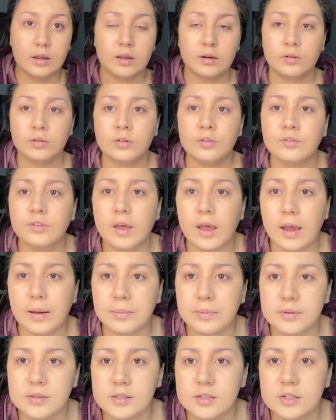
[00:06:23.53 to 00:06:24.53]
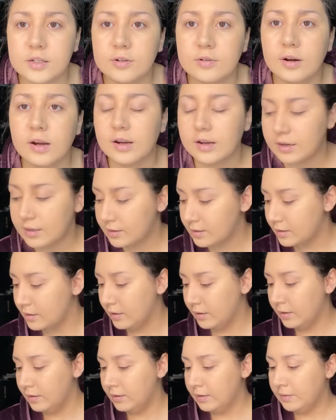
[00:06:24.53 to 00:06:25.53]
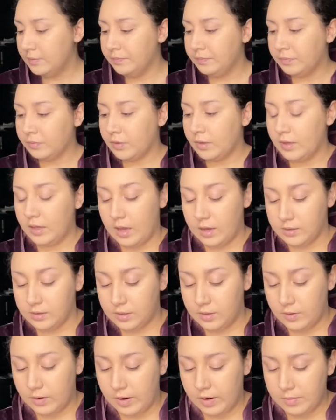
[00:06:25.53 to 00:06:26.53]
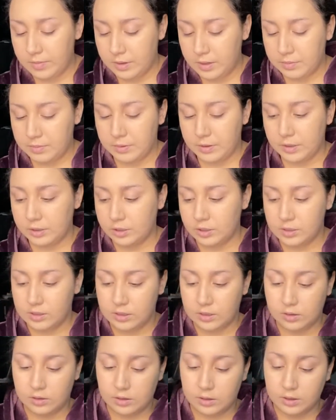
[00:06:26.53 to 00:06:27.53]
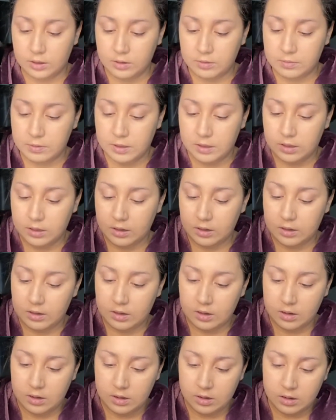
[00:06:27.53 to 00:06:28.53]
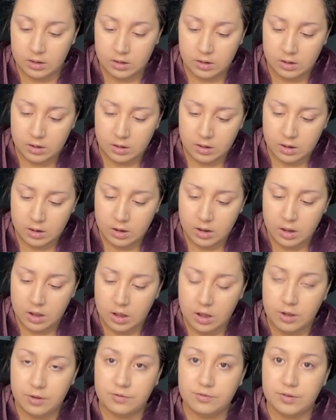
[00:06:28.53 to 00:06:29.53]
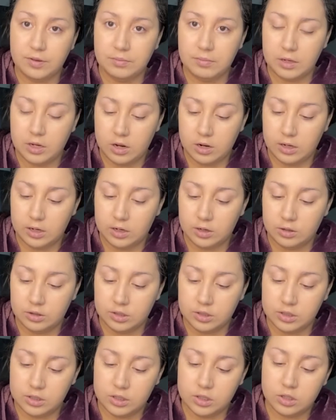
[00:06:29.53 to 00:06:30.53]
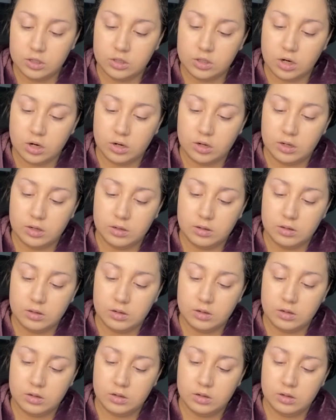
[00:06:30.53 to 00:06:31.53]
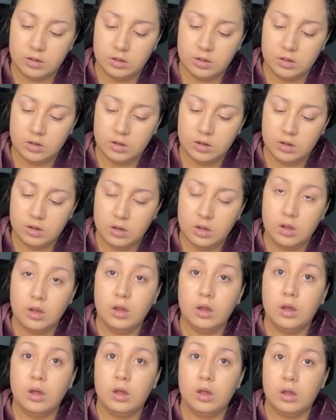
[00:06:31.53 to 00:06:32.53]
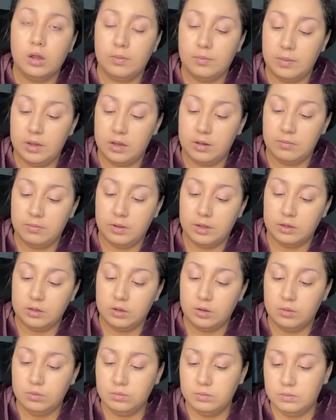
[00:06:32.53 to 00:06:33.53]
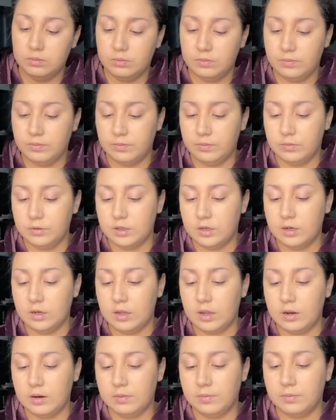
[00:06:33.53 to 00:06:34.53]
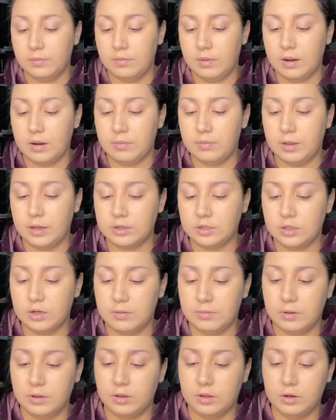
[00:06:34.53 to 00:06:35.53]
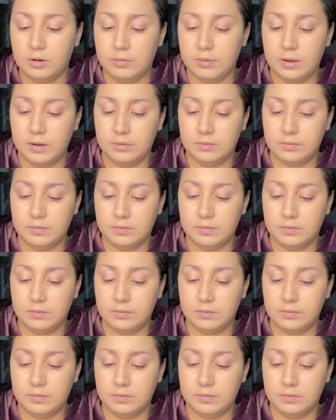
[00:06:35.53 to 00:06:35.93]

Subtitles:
I don't know if that happens to you guys. Yeah, so now I'm gonna put just a little bit of Fit Me on here just to darken my complexion. Oh, did it again. My complexion up a little bit.